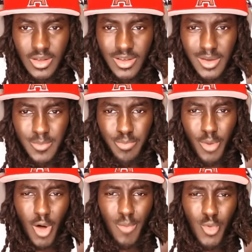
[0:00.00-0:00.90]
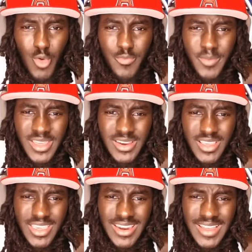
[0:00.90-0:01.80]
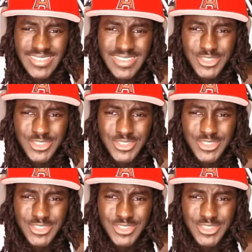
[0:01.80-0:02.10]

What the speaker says: Good ball movement. Look at Lexi